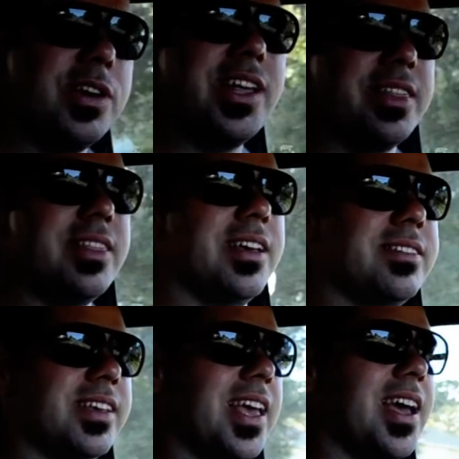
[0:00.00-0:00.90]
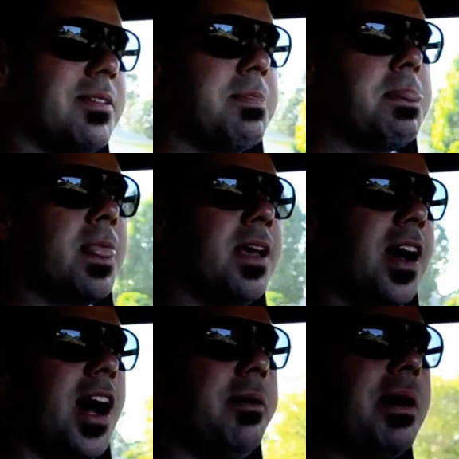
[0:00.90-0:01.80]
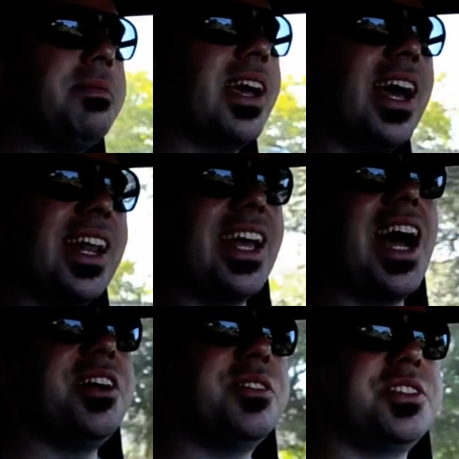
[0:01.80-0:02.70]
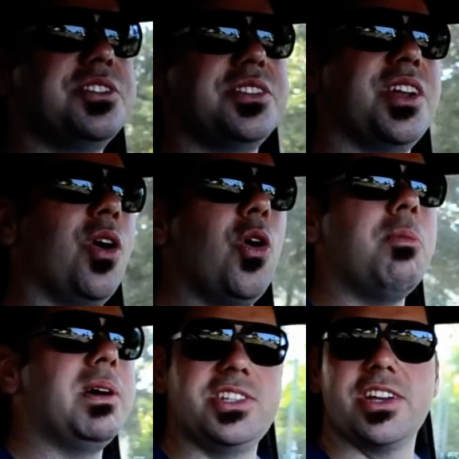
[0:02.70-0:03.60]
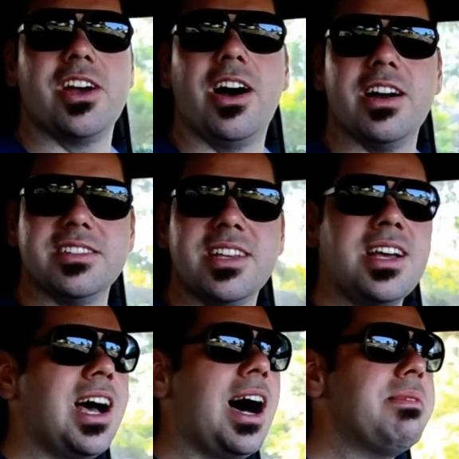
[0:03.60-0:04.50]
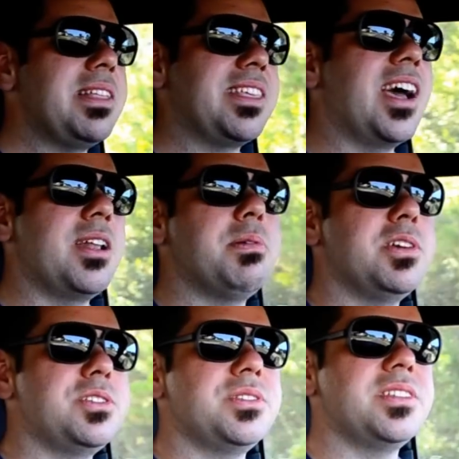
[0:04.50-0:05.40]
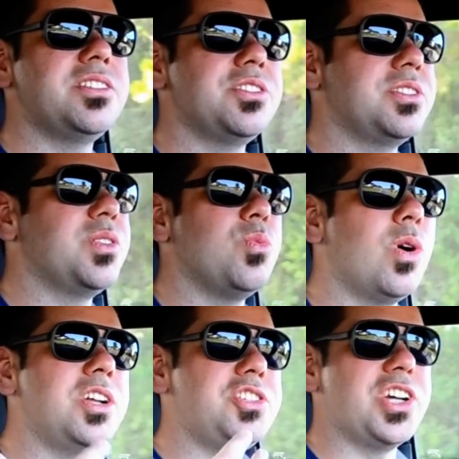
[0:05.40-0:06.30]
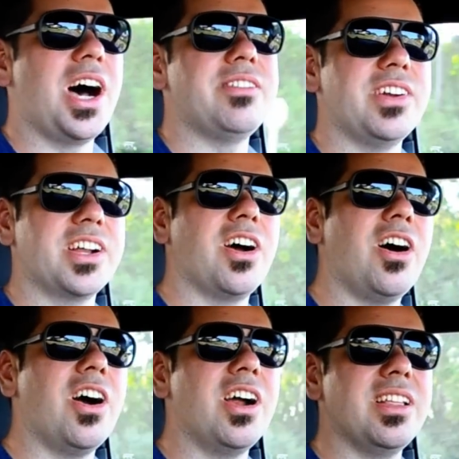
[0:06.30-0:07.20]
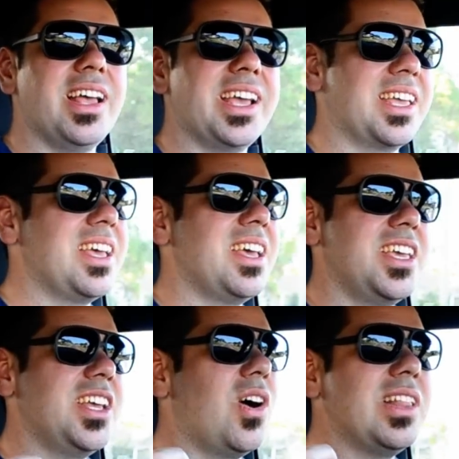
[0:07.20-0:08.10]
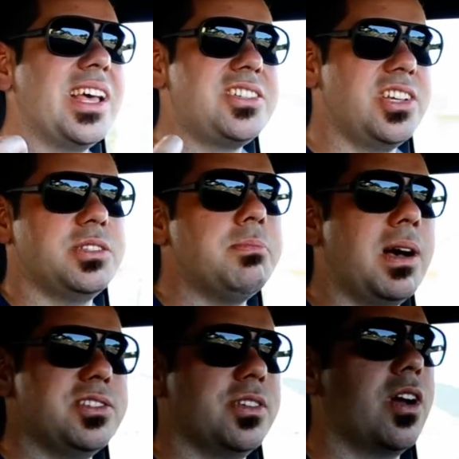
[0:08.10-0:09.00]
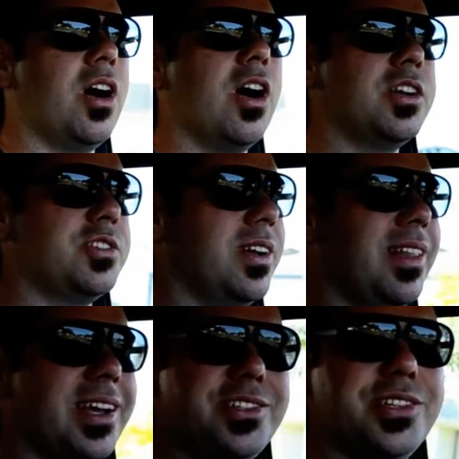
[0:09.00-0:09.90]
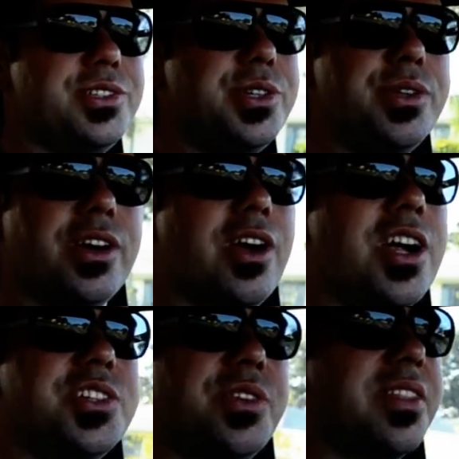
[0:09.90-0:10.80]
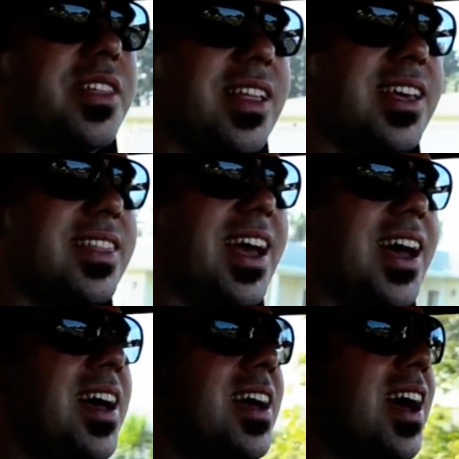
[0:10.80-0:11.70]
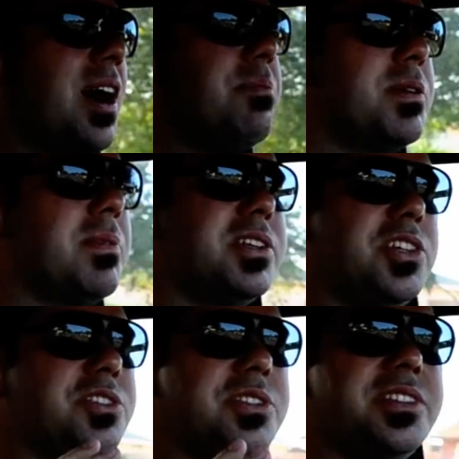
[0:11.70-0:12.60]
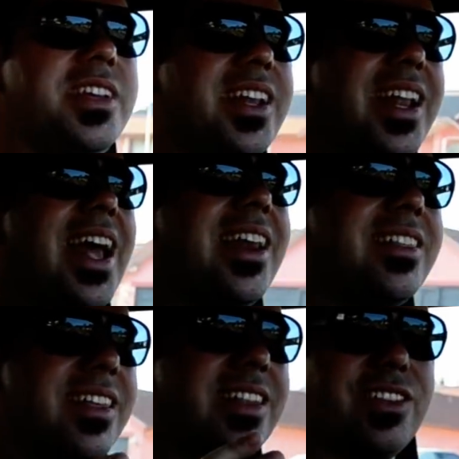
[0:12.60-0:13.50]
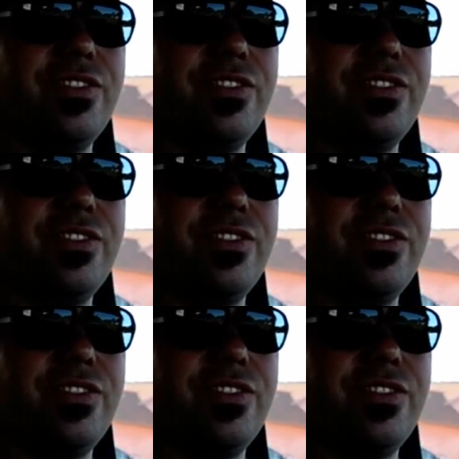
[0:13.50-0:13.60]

get this again. I'm the kind of guy who's interested in a whole bunch of cars. I'm not the kind of person who's interested in one genre car, like, you know, I like just muscle cars or I like just tuner cars or anything like that. I'm pretty much interested in anything that's